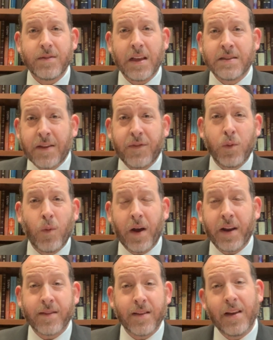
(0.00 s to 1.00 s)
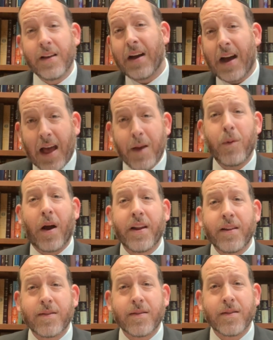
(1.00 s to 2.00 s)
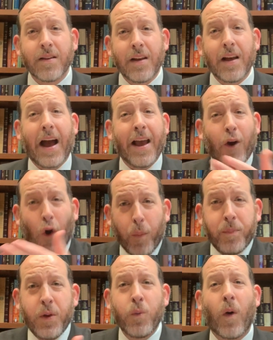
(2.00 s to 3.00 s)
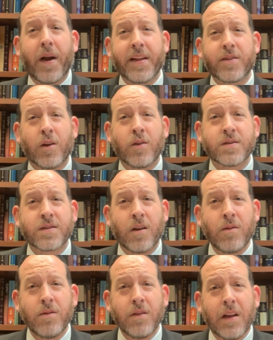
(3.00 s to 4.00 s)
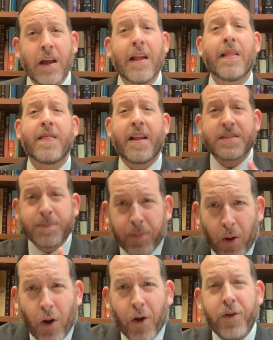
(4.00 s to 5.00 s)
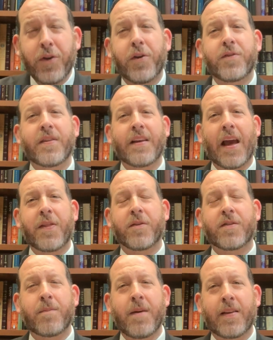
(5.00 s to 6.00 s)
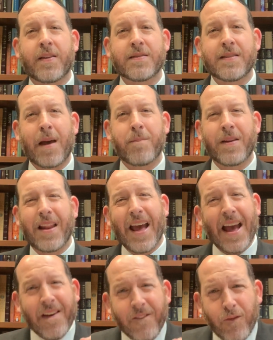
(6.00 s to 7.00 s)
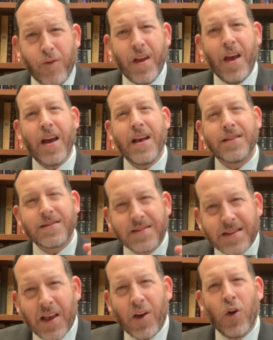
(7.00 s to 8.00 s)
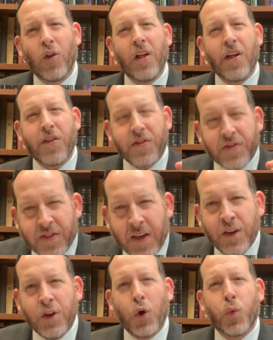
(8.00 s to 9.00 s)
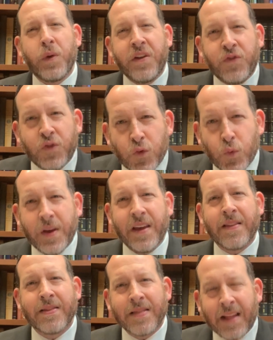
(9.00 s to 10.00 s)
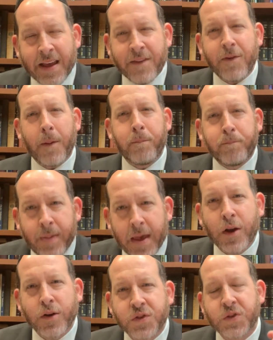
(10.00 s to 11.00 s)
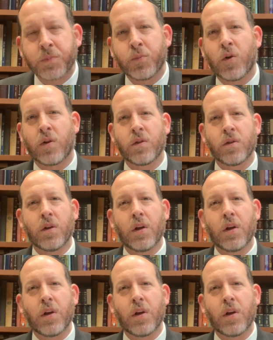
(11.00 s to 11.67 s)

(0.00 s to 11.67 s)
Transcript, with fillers: Is if you want it. I want it. I hope you want it also. Let's partner together to make this happen. Every single thing we do in life, big or small,